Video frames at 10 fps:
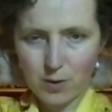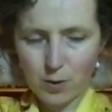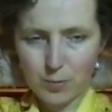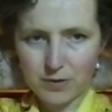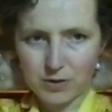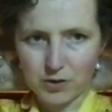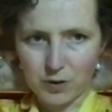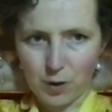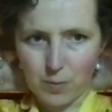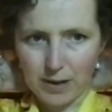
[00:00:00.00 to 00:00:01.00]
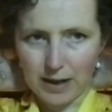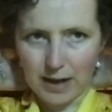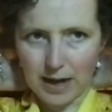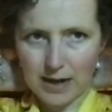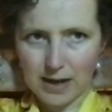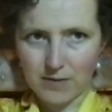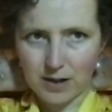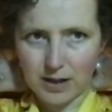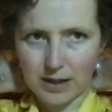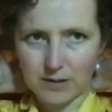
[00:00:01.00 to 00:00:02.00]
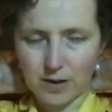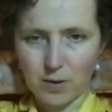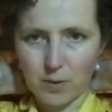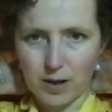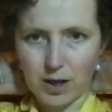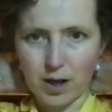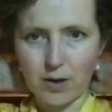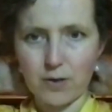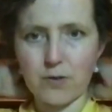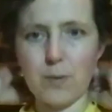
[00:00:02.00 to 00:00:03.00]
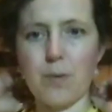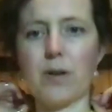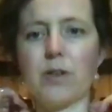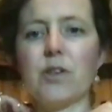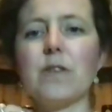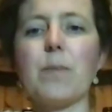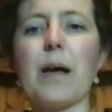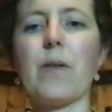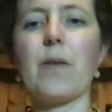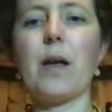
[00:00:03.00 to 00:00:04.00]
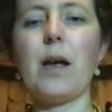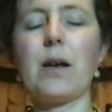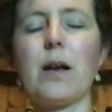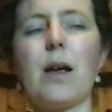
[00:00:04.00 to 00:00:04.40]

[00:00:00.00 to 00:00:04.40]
Oops, she's opening again. I haven't clicked her quite closed. Apologies about that.